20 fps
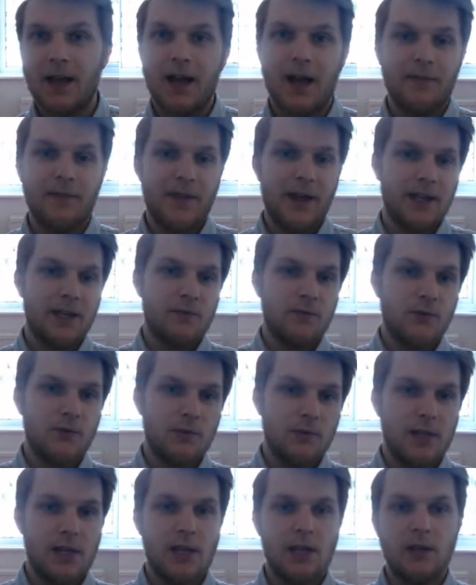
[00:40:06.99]
And that gives you
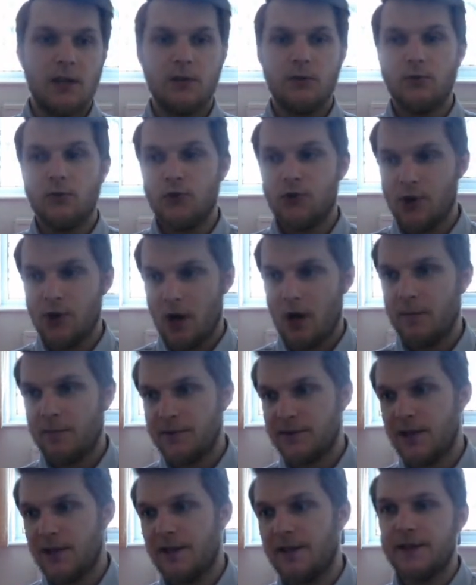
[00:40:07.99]
the
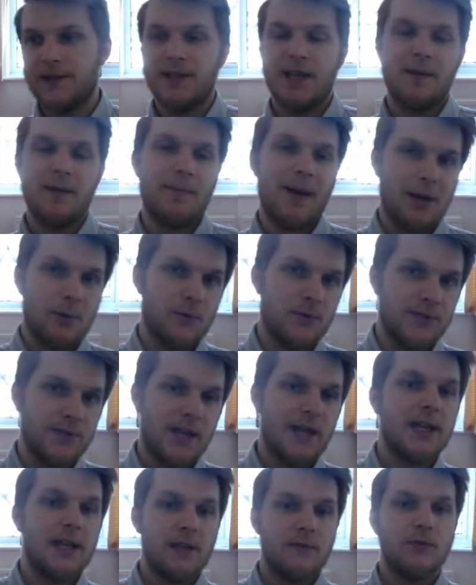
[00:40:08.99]
sharps, and then say it backwards,
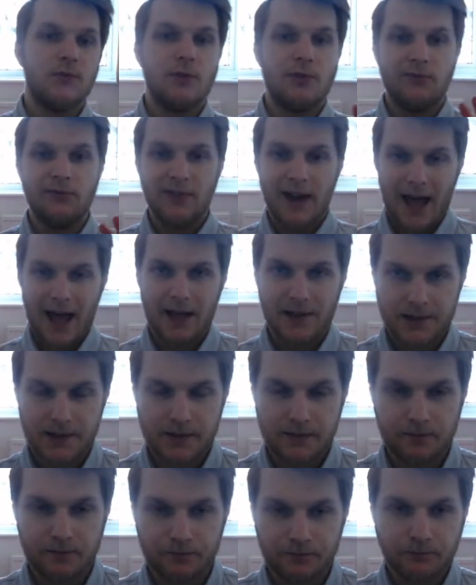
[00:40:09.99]
and it gives you the flats.